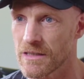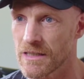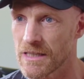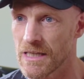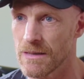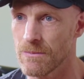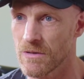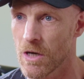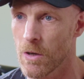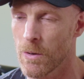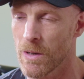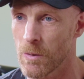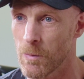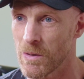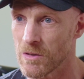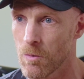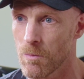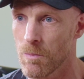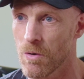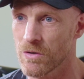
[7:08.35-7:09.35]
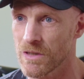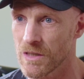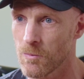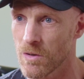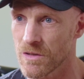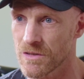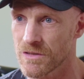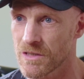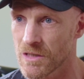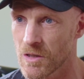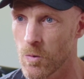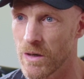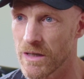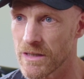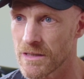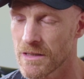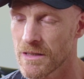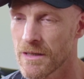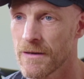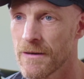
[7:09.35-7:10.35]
to keep going when your body wants to quit.